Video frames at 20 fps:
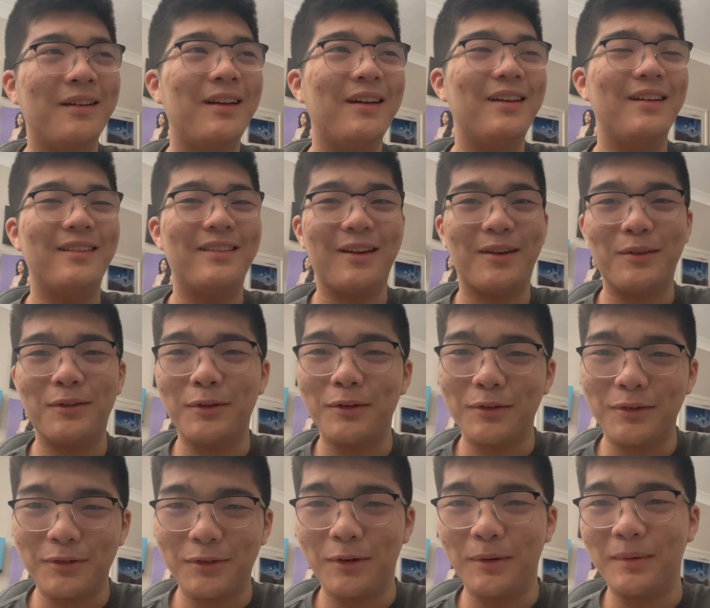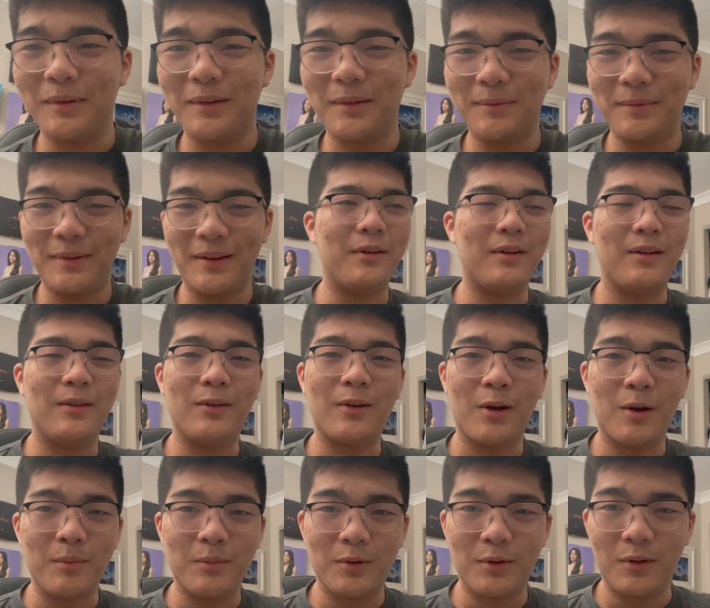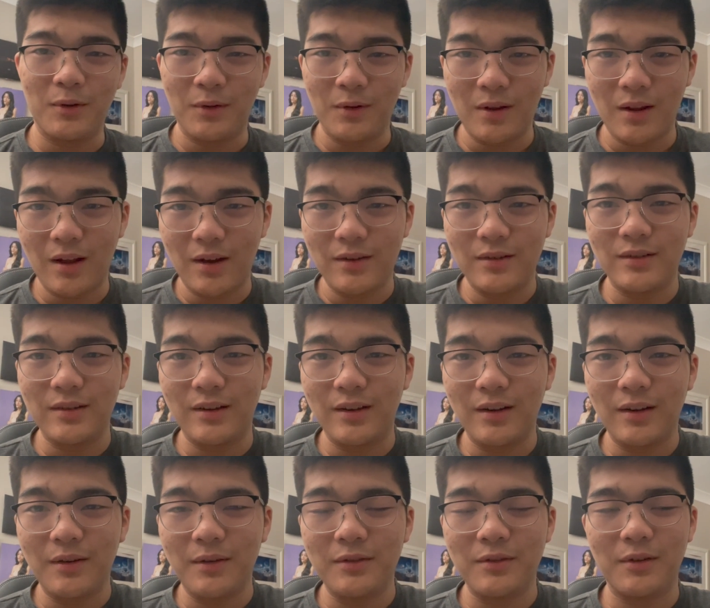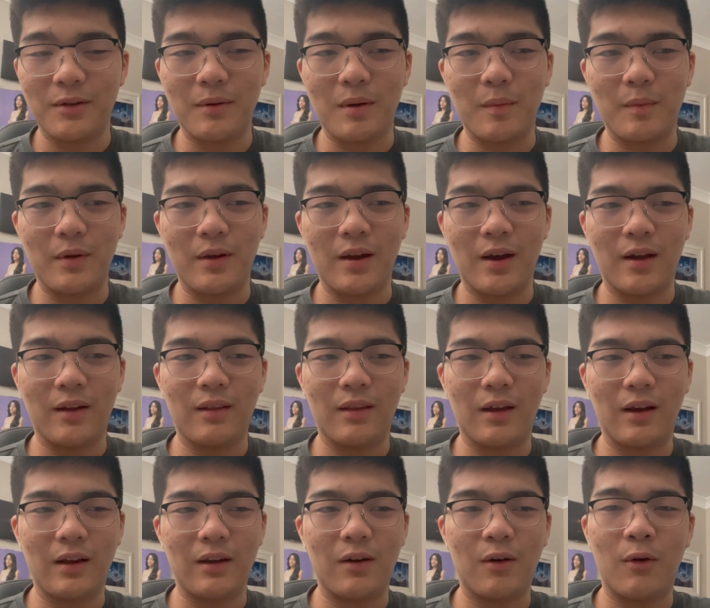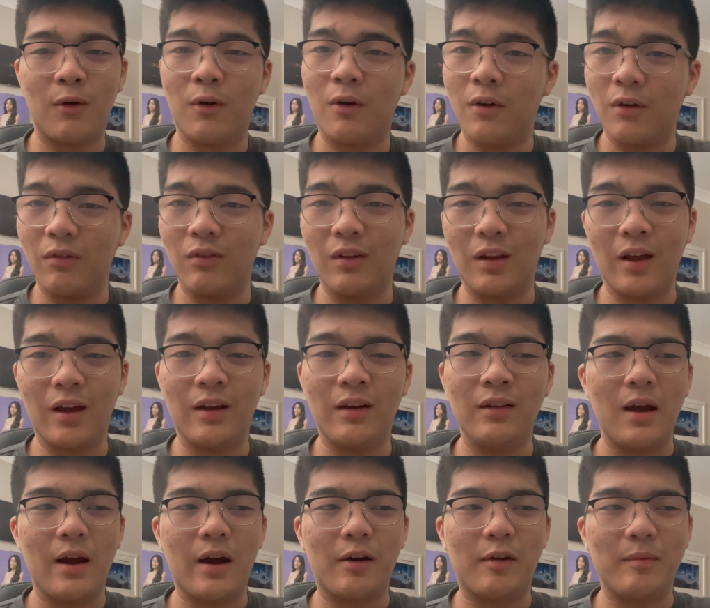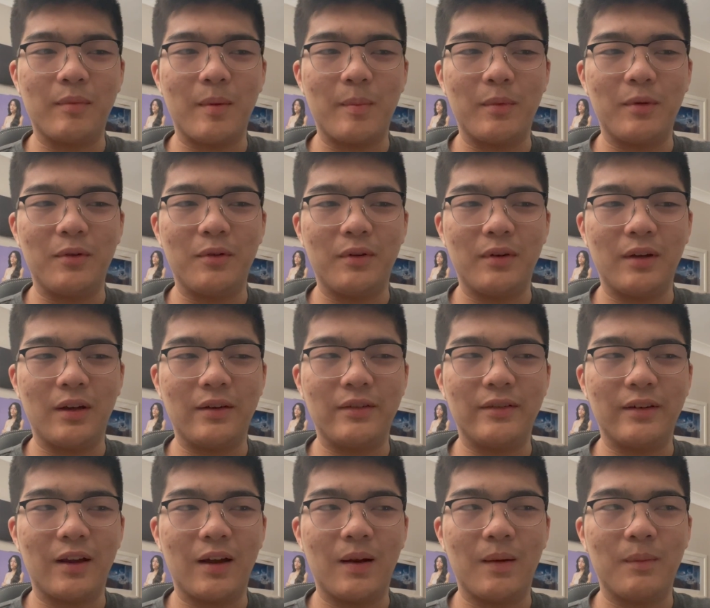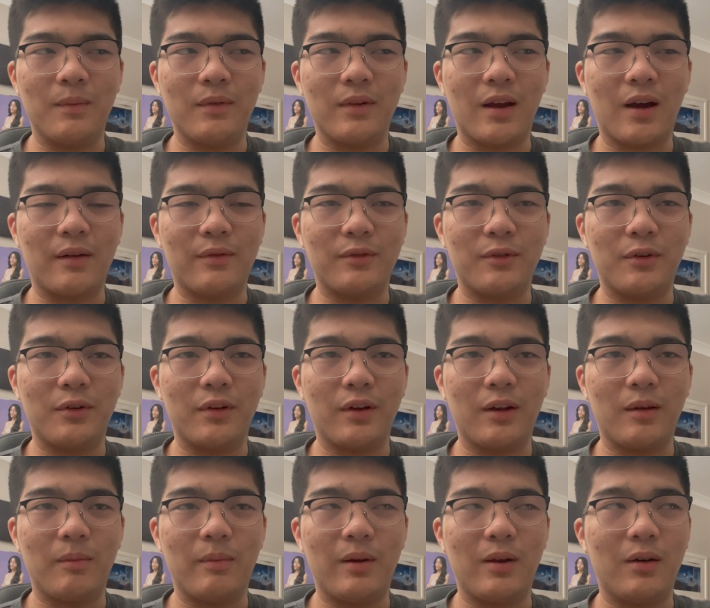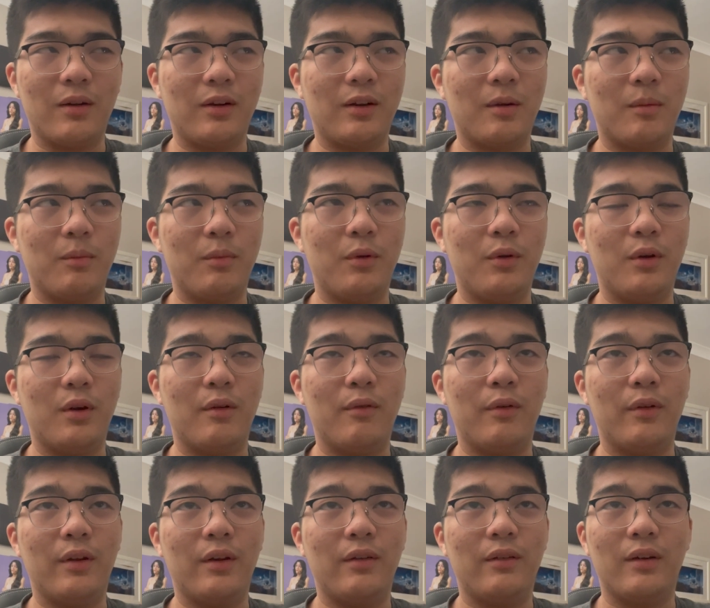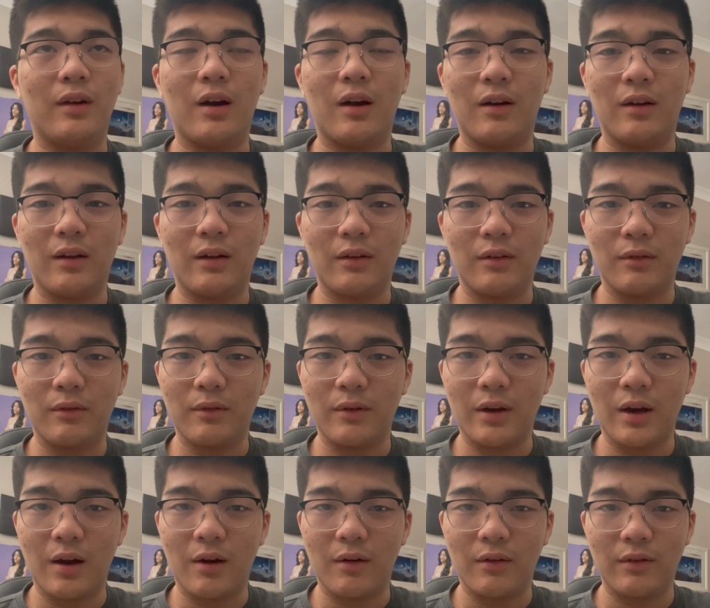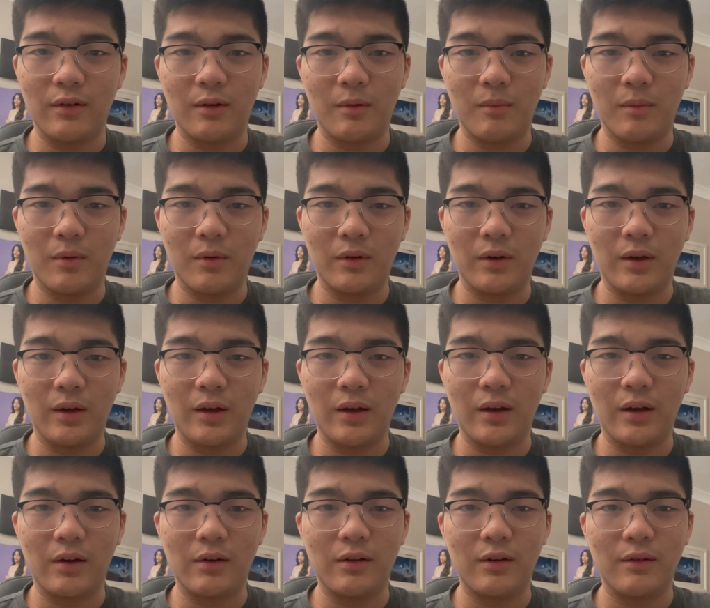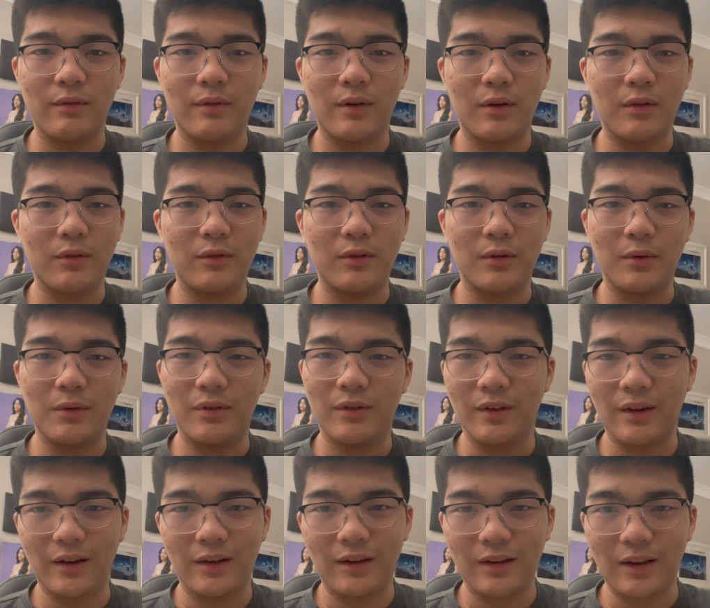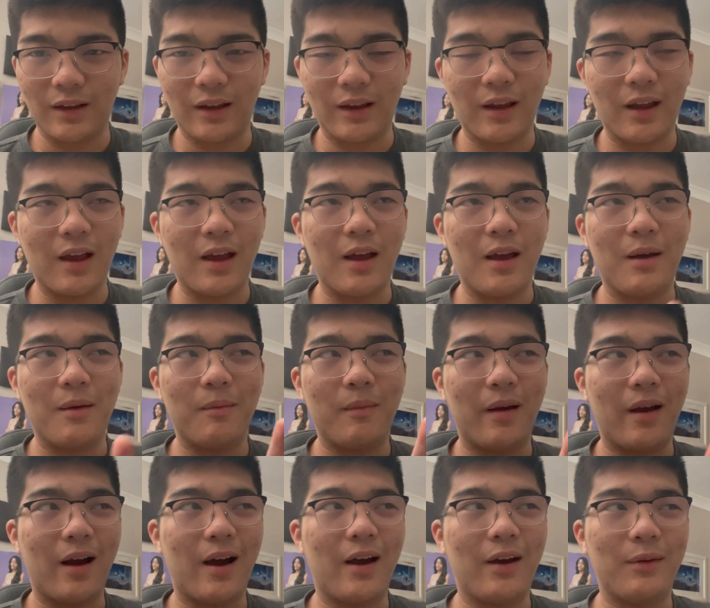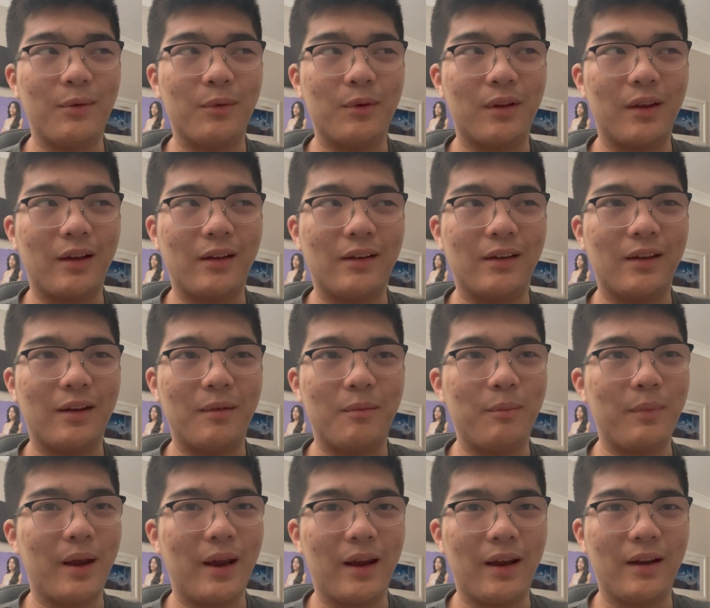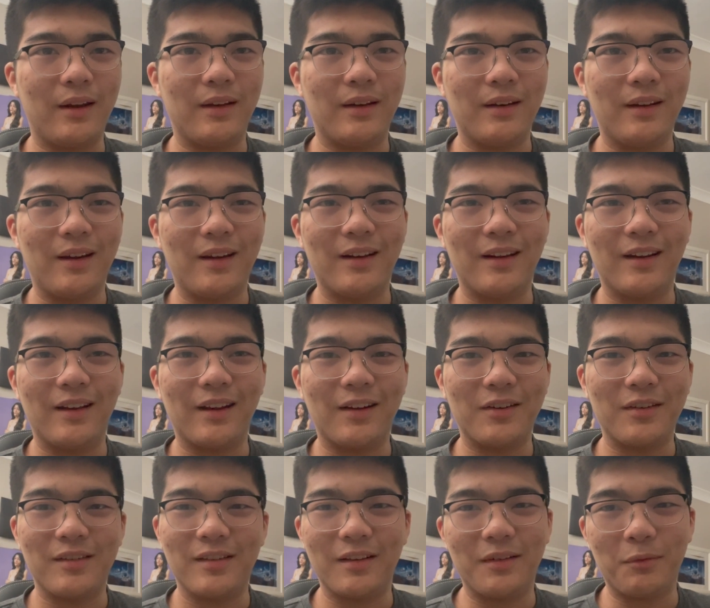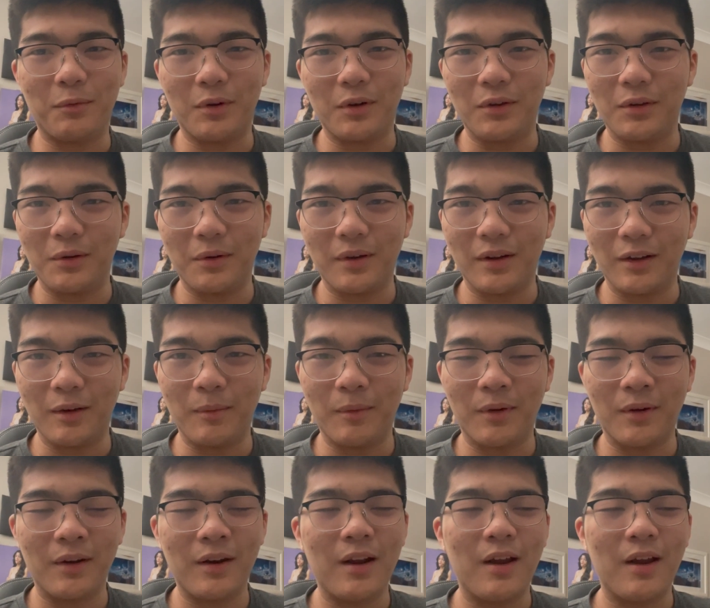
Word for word: it sounds so stupid, but in term 2 last year, so when we had like all online, I remember doing exams after like being on the computer for the entire like 3 hours in the morning, and I just felt so sick. Like my eyes were like in pain, and then I just didn't want to do it anymore.